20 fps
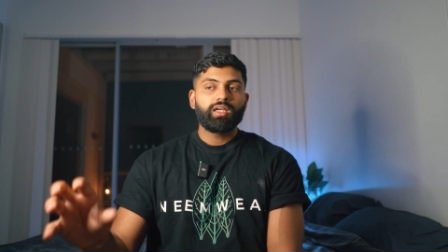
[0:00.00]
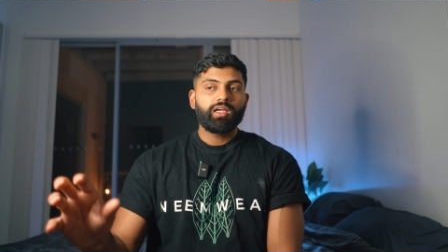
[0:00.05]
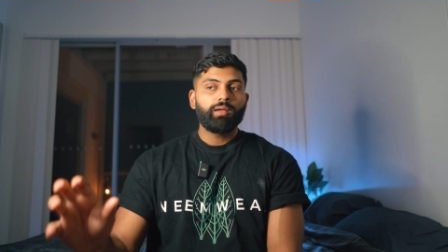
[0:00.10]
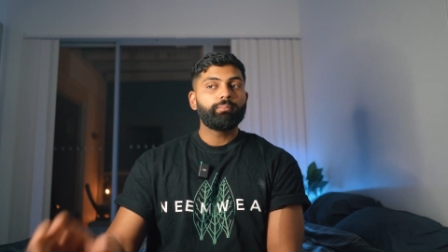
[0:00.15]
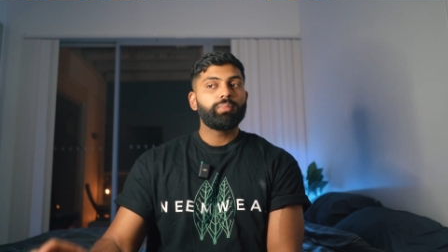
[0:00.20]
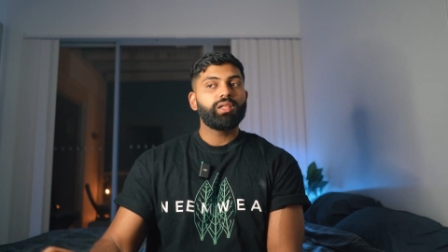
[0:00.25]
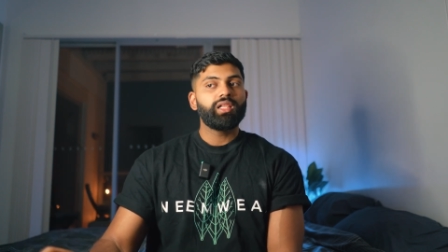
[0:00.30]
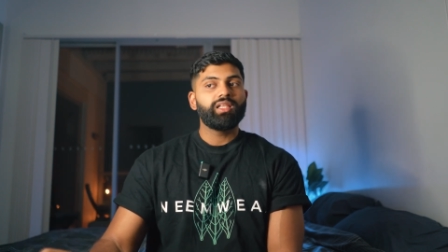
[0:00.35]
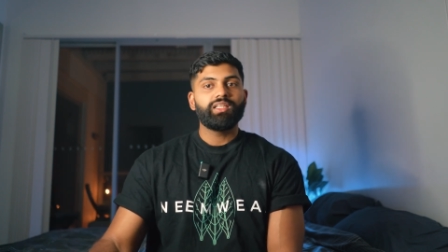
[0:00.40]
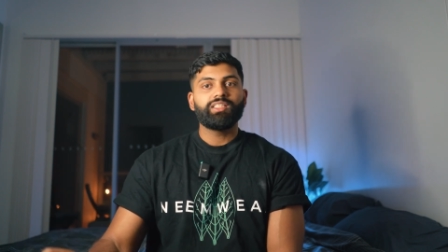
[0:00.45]

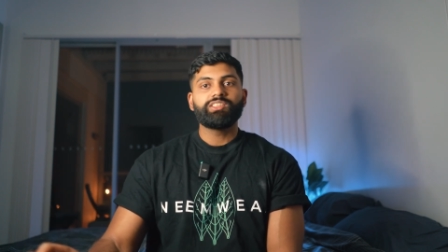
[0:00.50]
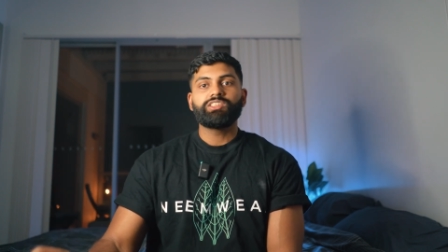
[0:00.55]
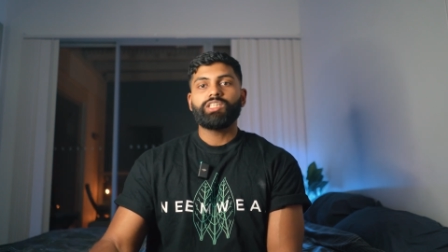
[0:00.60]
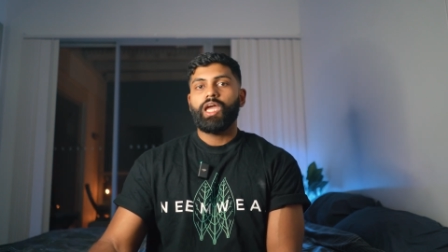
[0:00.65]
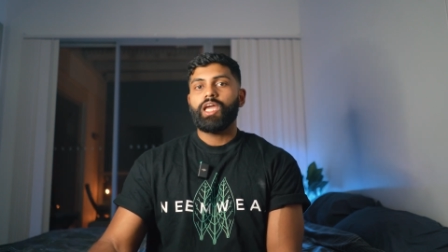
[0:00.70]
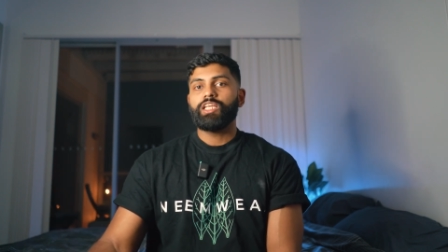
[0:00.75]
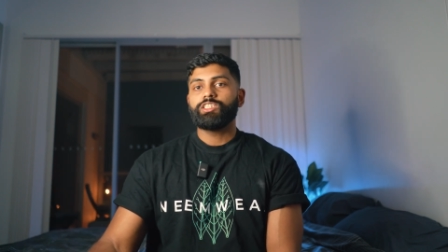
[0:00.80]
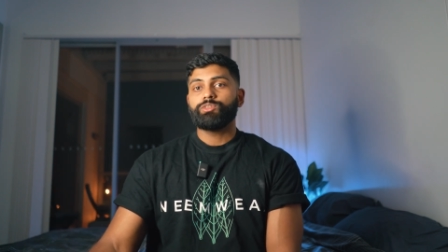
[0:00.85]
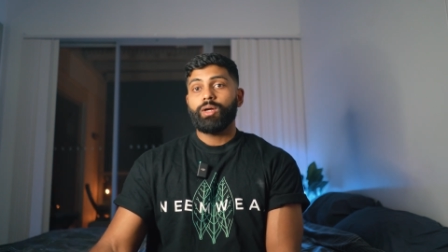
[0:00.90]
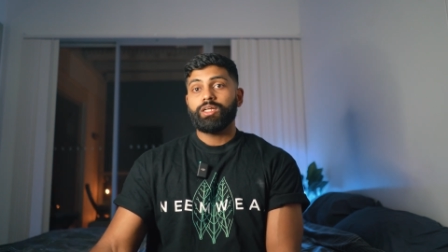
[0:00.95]
completely
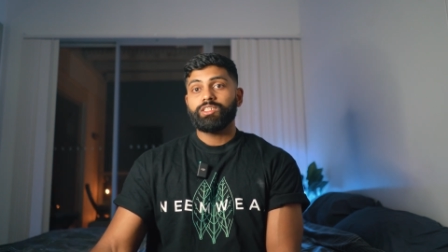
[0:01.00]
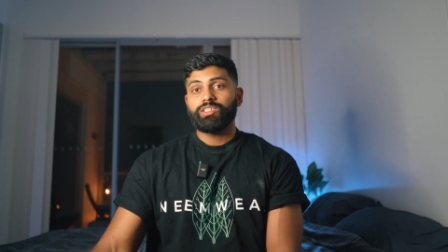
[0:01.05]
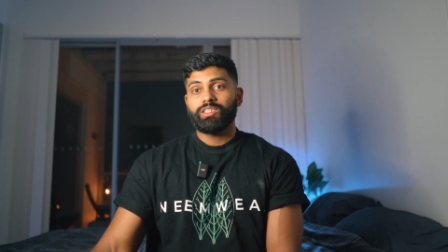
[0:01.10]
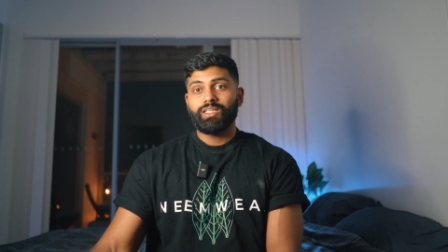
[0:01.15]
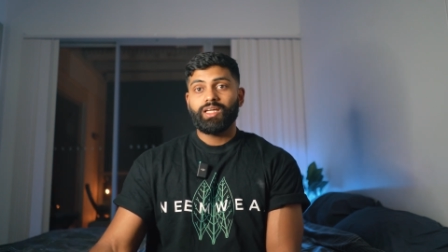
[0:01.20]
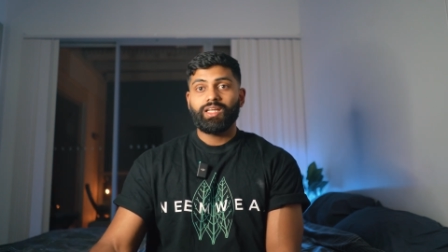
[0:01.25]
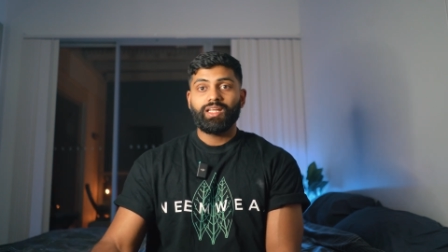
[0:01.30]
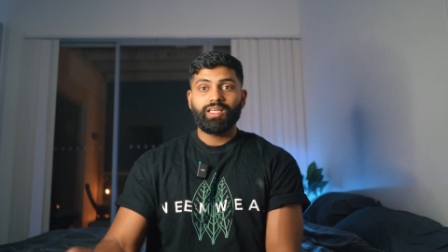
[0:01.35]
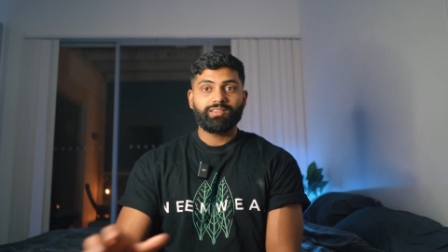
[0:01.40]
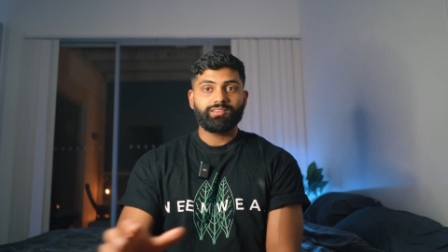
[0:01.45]
changed my
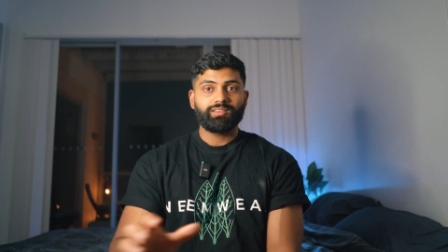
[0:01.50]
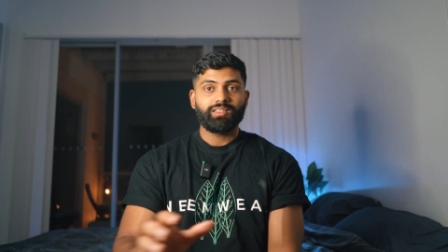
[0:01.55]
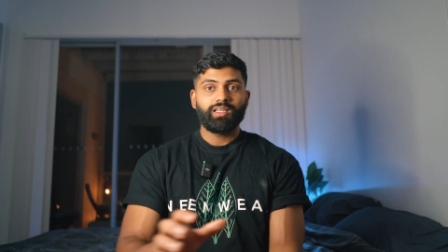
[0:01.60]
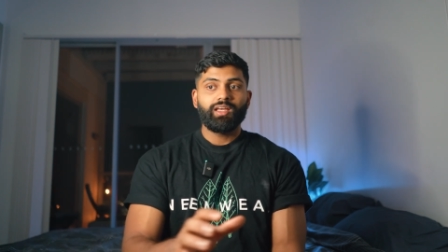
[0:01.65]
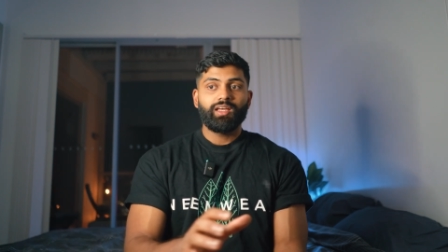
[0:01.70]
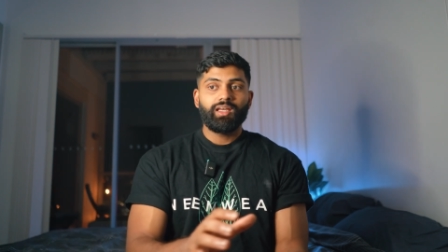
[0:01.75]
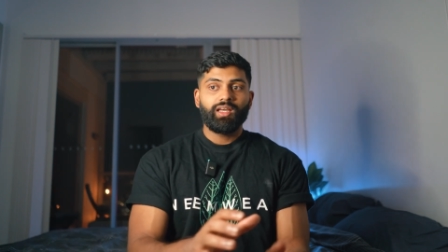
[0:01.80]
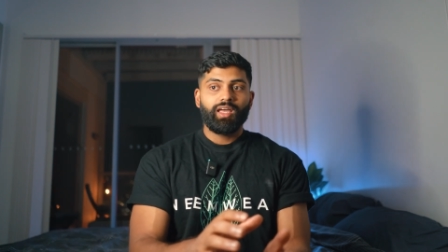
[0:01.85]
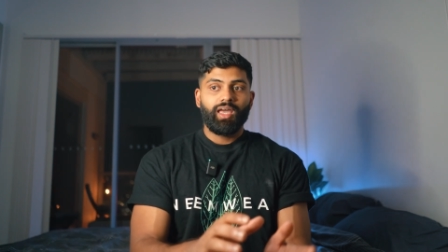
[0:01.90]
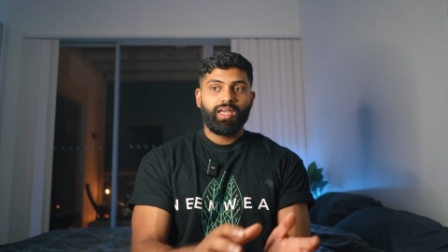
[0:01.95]
genetics.
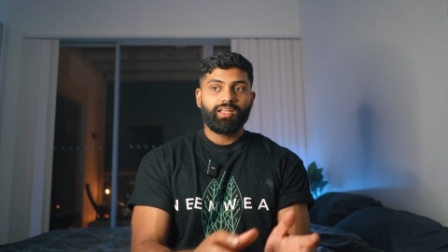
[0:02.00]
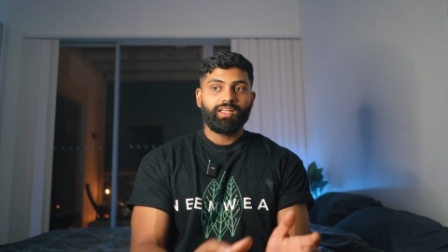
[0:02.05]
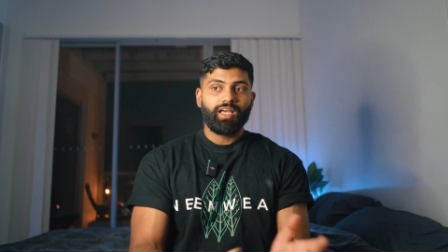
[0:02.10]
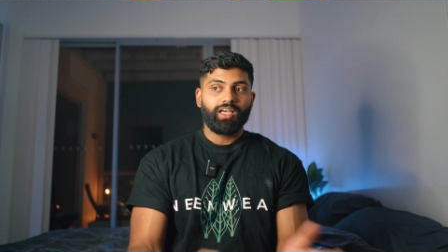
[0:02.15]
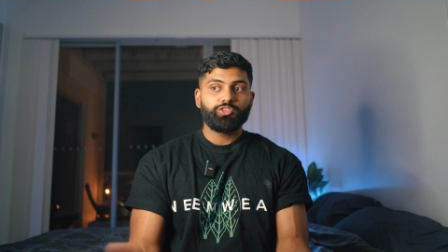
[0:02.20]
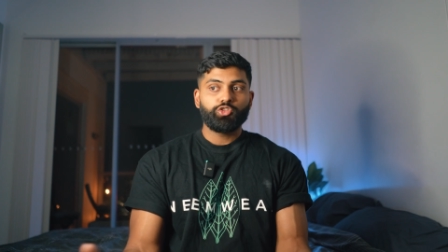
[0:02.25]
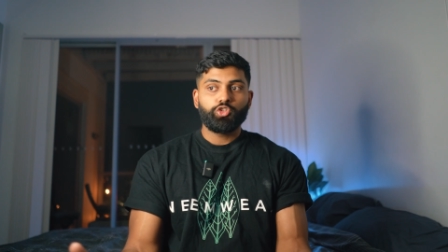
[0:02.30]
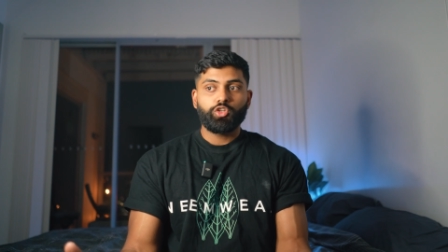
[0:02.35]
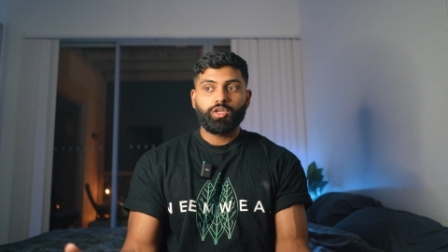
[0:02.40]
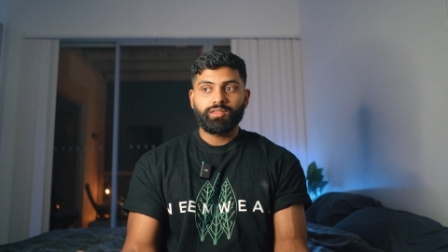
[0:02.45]
And
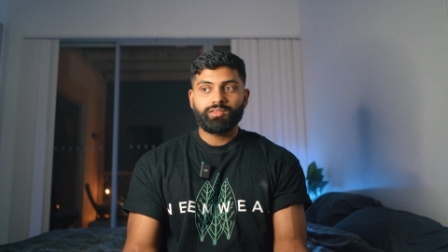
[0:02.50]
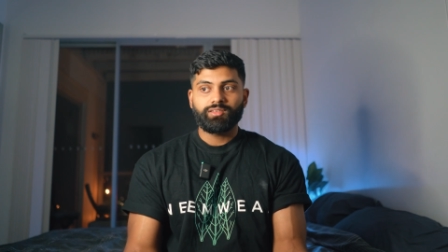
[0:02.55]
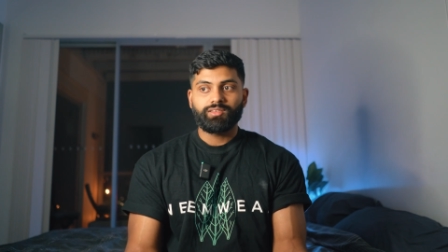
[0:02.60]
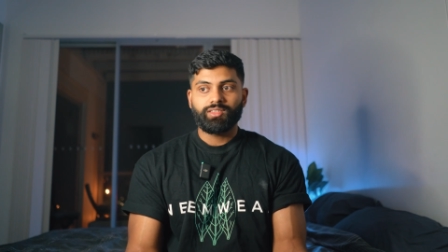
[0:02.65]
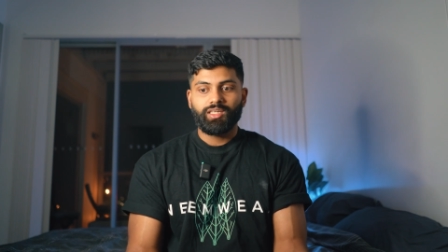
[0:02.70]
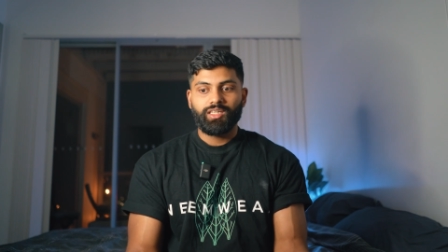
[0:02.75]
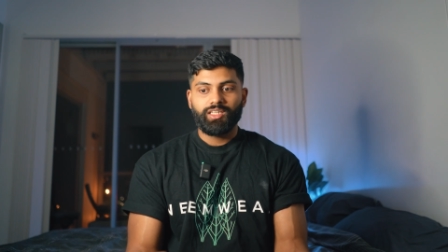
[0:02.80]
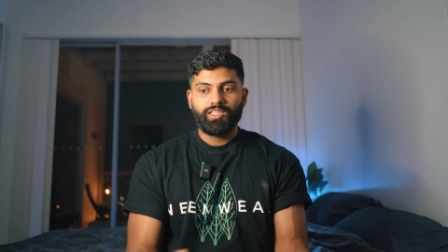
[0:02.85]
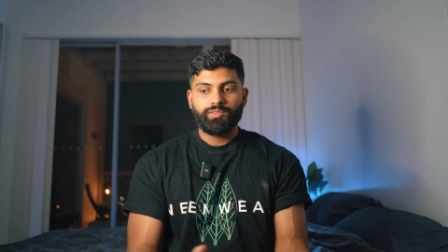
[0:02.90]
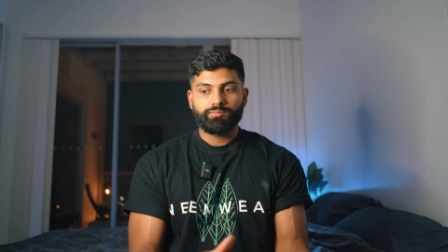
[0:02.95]
as you can
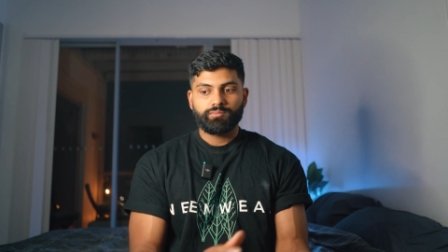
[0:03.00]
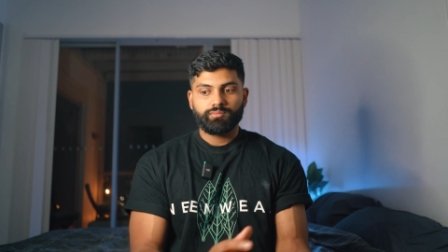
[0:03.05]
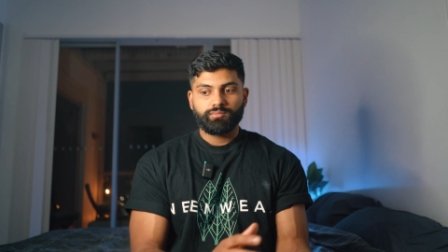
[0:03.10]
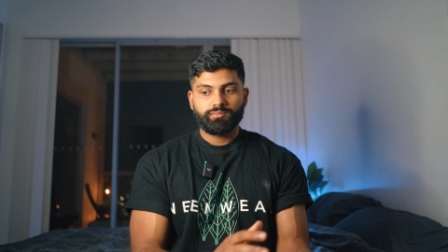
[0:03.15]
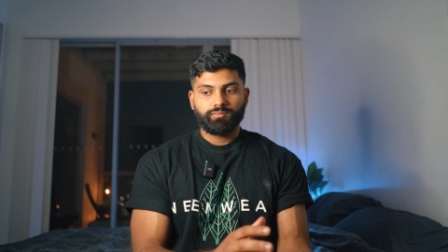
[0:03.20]
see,